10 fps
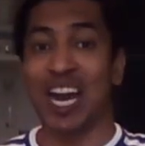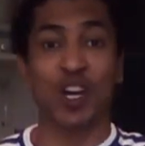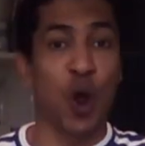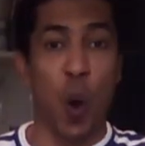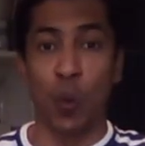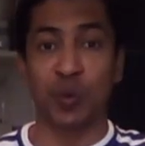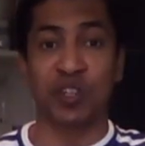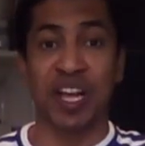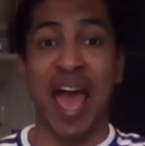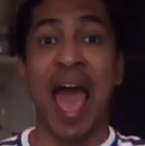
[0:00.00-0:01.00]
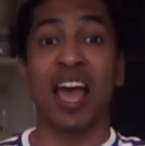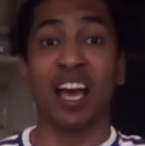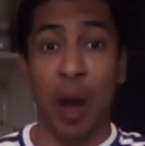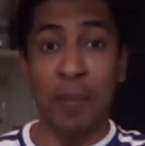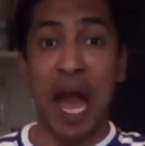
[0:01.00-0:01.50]
Don't.
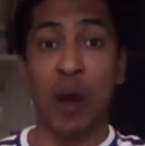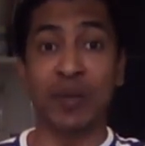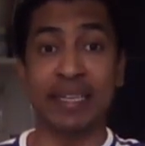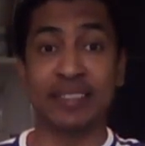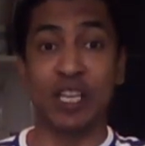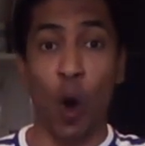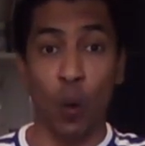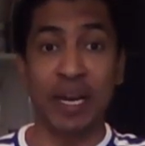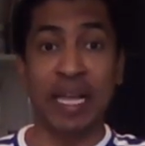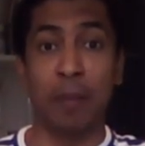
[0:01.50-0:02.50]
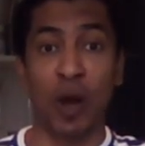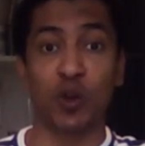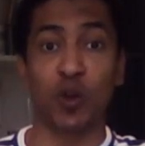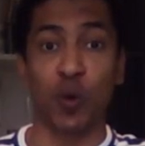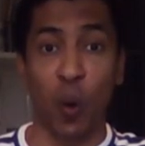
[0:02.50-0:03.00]
Coming out is only
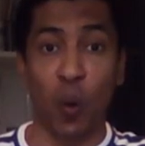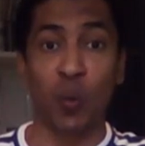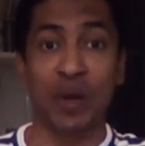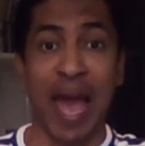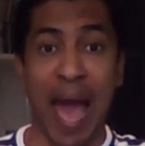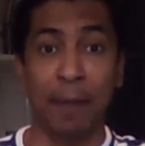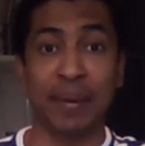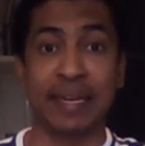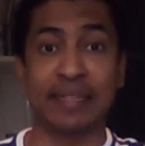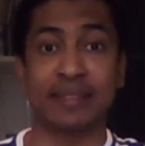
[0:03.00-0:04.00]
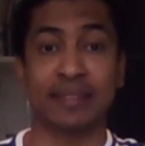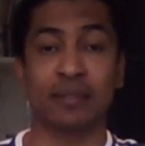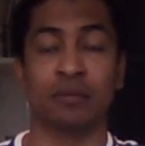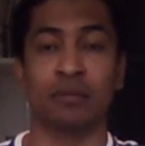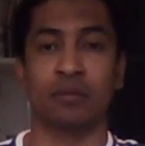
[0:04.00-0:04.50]
about your own happiness.
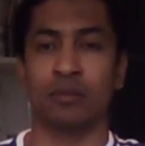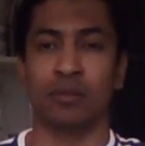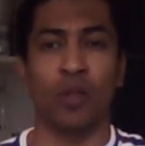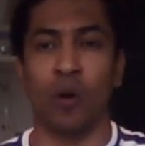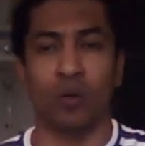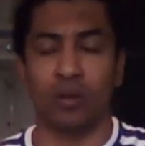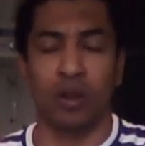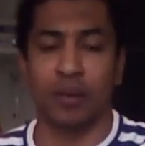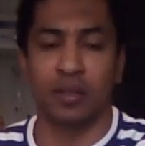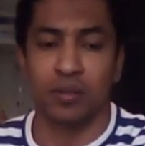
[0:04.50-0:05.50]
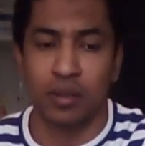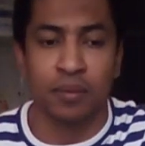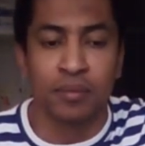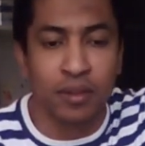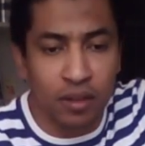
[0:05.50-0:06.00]
No.
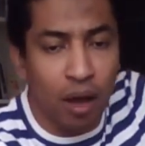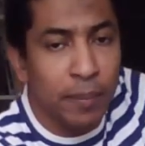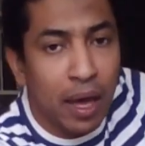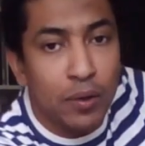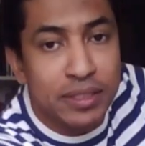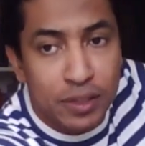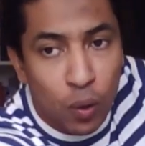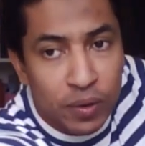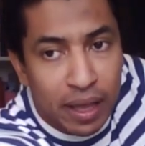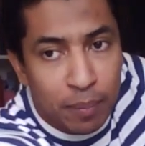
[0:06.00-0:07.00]
Coming out is only